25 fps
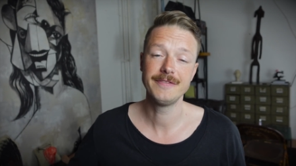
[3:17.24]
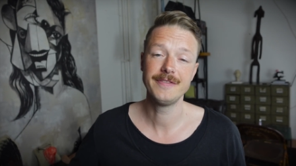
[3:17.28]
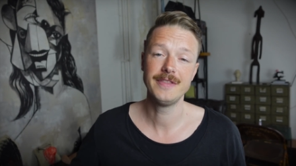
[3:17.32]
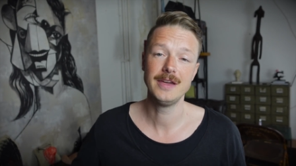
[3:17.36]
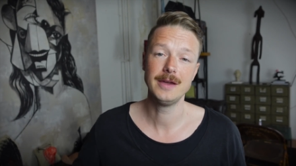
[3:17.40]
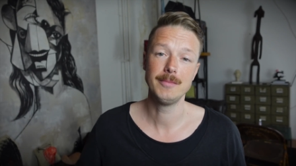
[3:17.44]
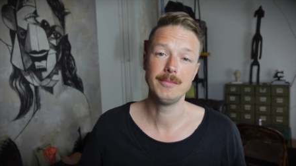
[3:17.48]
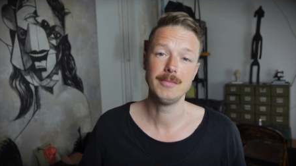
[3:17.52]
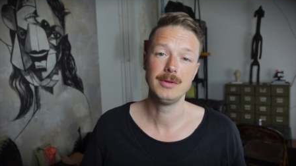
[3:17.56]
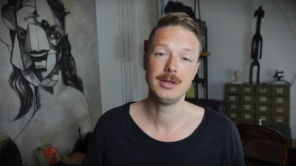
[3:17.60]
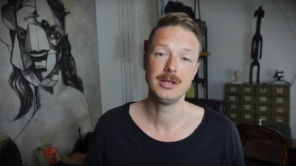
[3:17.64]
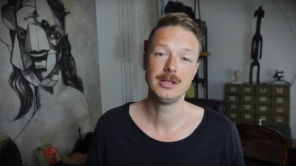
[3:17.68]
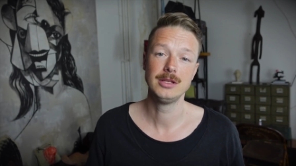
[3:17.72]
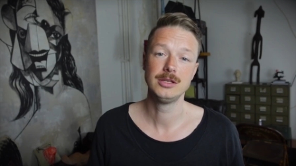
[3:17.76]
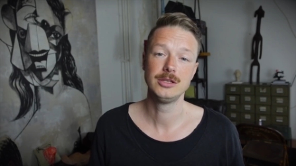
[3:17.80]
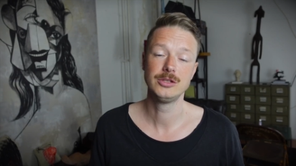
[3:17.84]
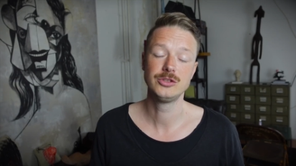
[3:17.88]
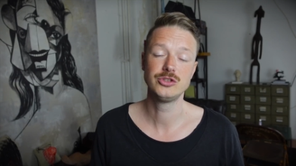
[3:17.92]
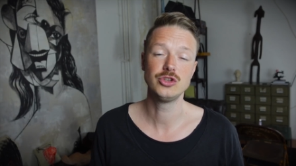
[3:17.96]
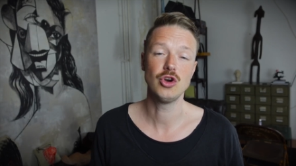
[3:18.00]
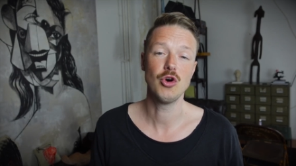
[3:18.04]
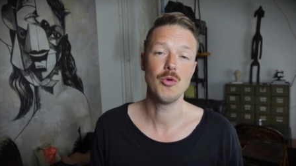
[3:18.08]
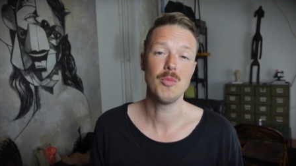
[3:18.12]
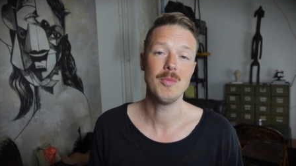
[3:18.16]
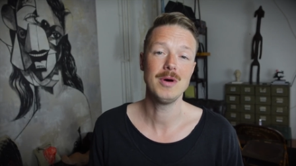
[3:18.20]
them
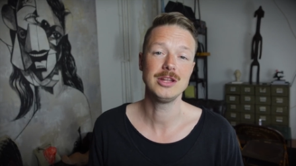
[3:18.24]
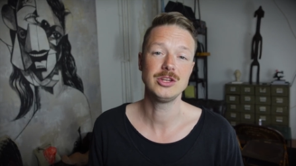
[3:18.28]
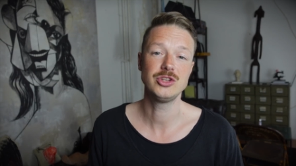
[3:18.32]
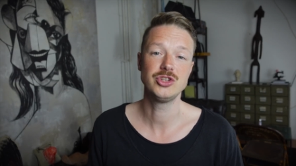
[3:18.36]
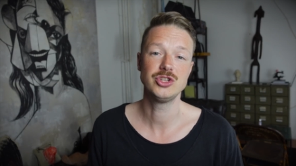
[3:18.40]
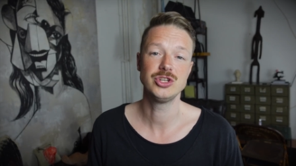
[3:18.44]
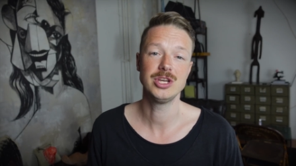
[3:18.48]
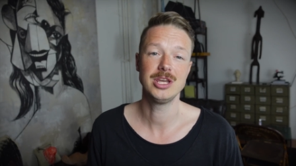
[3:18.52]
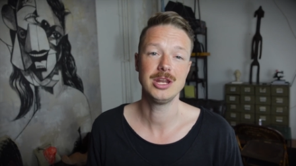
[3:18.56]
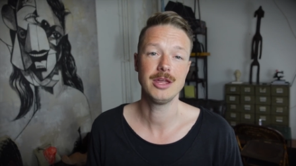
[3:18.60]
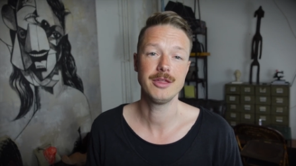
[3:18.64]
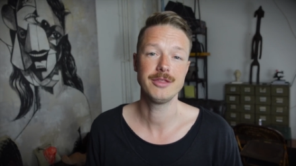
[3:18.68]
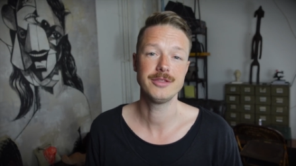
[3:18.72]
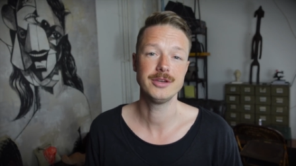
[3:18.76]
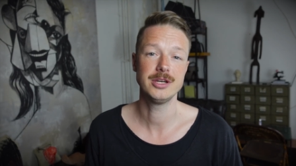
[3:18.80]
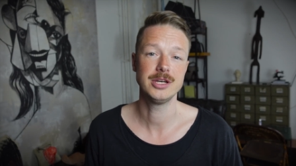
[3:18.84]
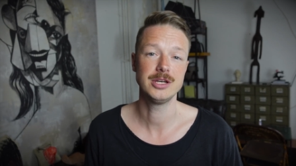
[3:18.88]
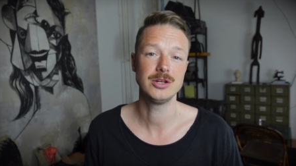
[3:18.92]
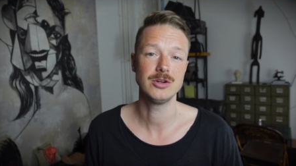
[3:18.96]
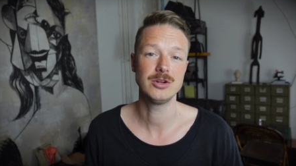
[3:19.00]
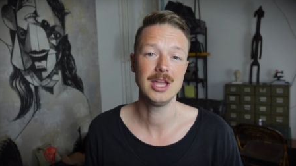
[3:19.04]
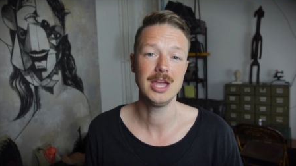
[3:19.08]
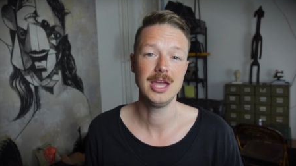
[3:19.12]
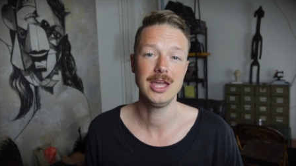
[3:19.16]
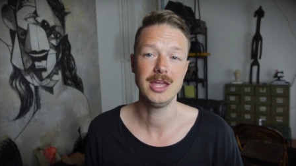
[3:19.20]
so much, and I thought,
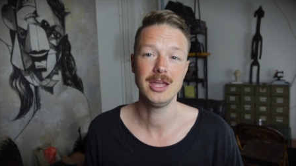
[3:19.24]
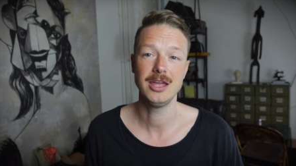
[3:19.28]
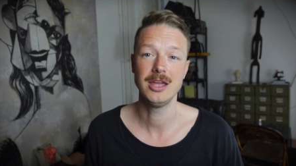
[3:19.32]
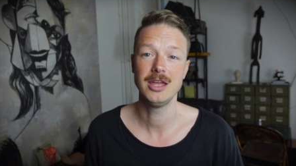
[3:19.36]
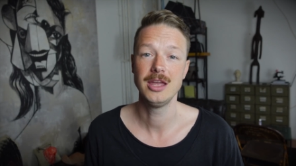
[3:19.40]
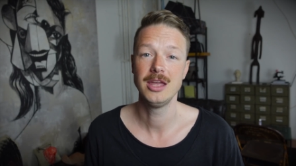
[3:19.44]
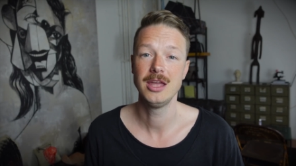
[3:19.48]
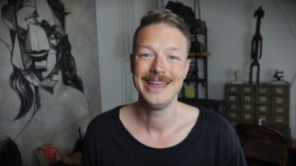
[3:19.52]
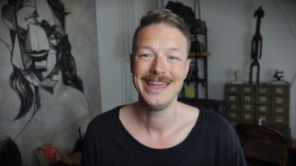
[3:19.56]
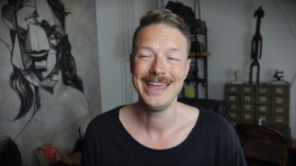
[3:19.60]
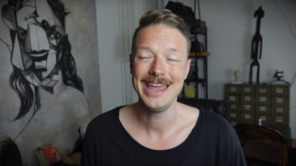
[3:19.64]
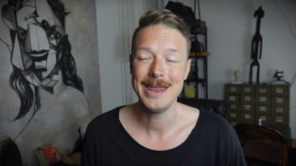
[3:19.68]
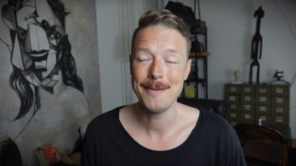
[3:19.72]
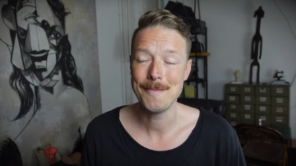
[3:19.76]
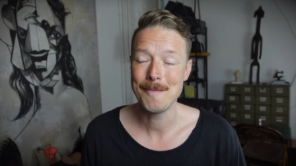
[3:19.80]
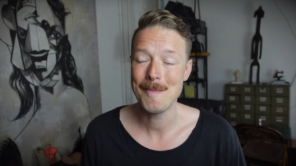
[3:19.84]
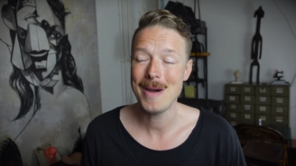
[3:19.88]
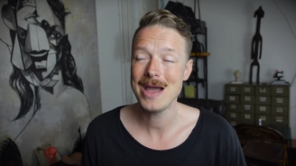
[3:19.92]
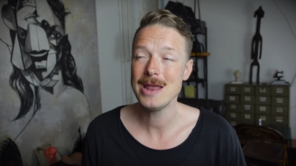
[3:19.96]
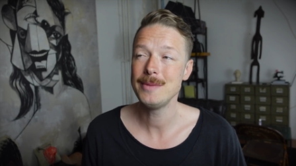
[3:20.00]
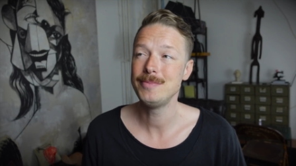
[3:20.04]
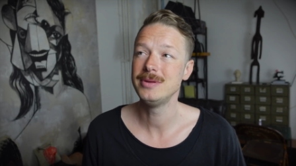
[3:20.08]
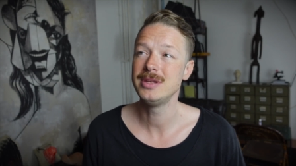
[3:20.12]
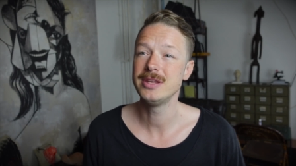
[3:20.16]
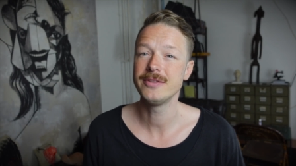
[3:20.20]
okay, it
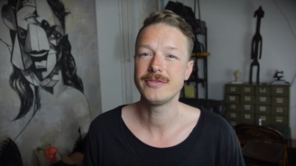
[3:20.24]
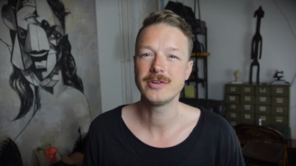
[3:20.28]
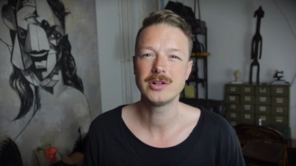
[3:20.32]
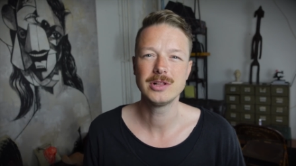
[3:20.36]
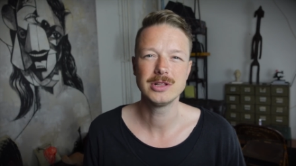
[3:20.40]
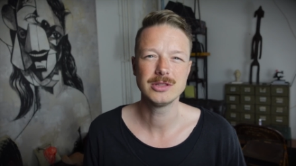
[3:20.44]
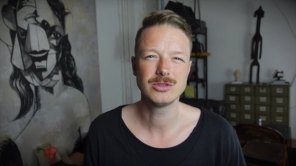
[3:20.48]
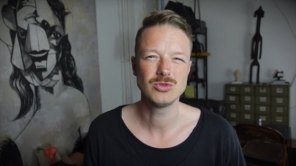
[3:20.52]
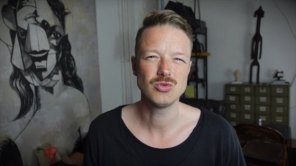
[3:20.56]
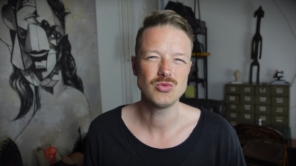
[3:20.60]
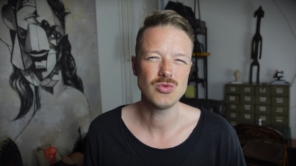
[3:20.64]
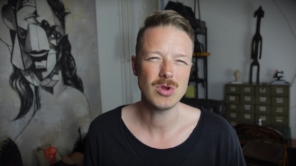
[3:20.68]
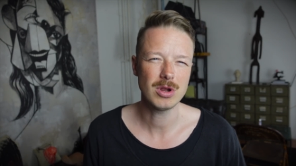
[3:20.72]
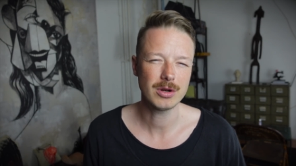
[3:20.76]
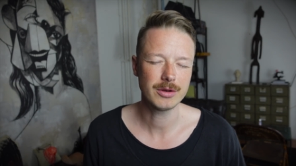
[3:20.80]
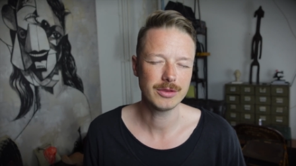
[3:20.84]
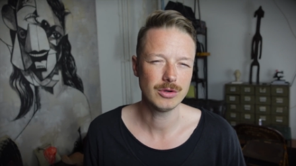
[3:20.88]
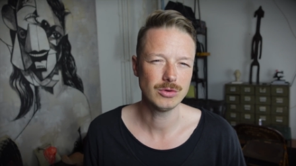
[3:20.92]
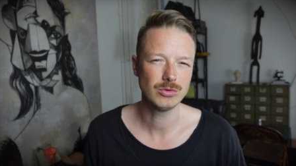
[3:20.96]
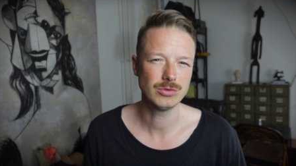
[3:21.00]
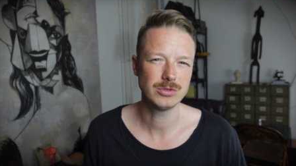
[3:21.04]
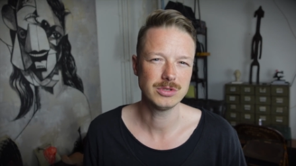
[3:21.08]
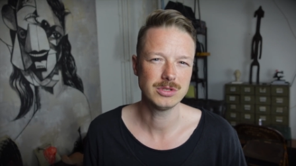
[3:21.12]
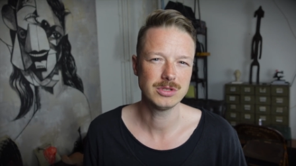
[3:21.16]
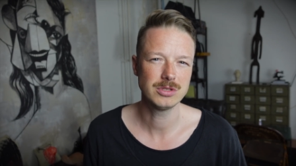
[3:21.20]
might be difficult to rock
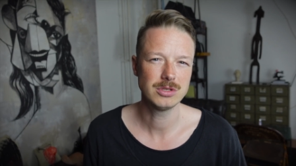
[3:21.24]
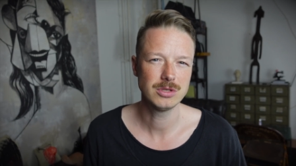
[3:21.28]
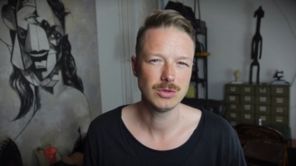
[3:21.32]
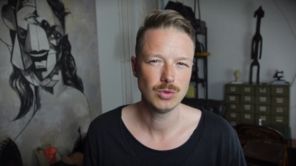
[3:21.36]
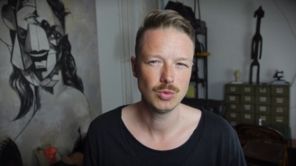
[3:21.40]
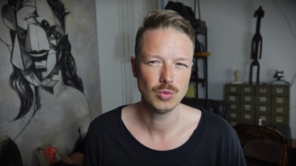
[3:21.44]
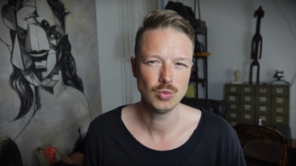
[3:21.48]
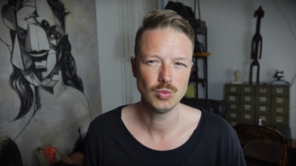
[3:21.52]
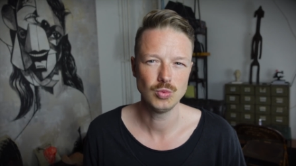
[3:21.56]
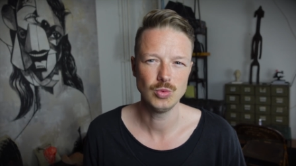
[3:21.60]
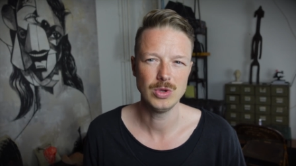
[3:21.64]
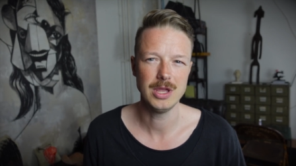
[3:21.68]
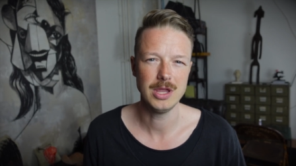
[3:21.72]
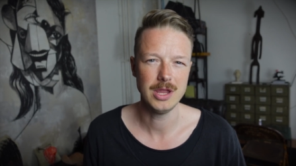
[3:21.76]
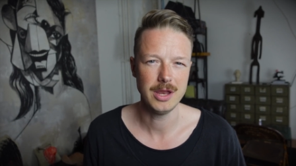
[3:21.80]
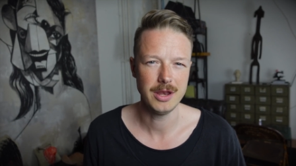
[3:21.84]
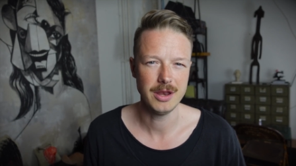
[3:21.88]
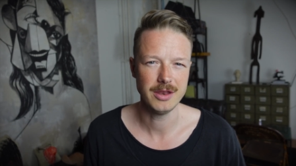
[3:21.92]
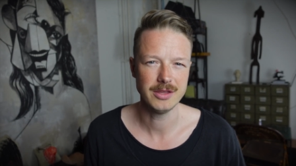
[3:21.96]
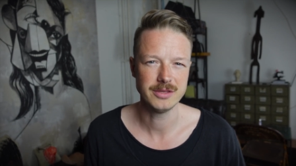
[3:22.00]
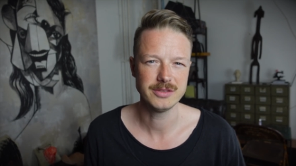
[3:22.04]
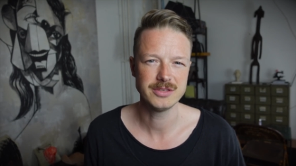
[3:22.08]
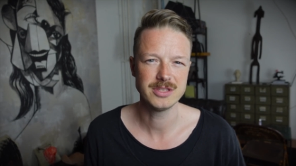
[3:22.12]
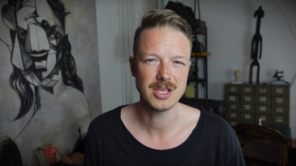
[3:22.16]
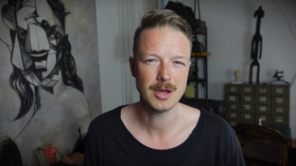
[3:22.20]
those
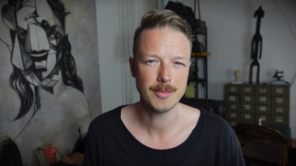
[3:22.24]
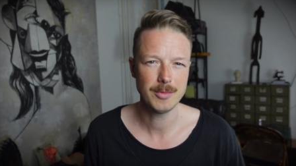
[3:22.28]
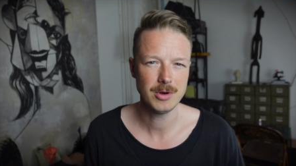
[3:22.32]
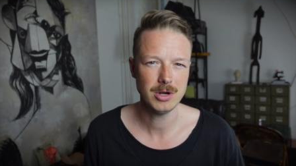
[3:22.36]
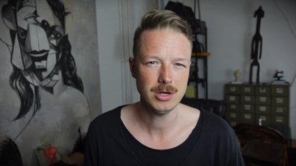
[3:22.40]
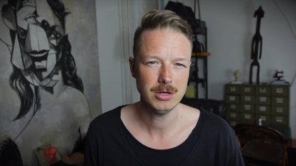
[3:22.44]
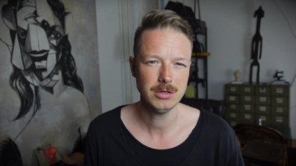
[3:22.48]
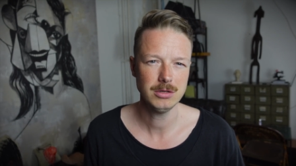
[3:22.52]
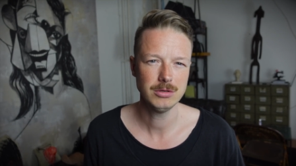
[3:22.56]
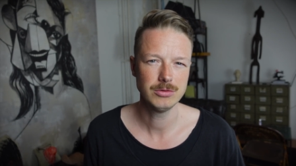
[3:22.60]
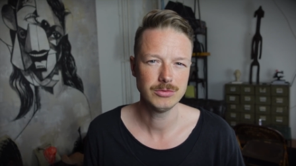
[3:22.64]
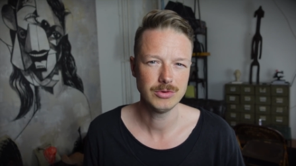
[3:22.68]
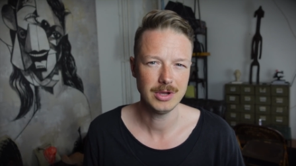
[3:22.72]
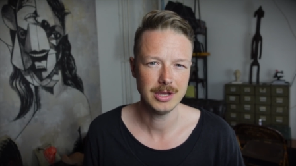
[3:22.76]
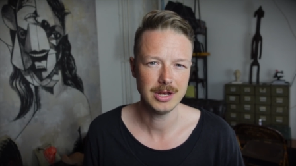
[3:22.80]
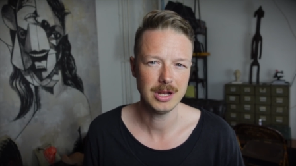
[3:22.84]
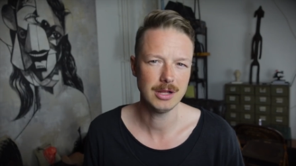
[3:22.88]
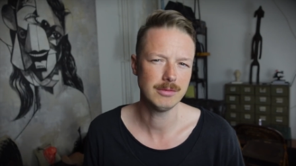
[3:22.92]
in summer, right?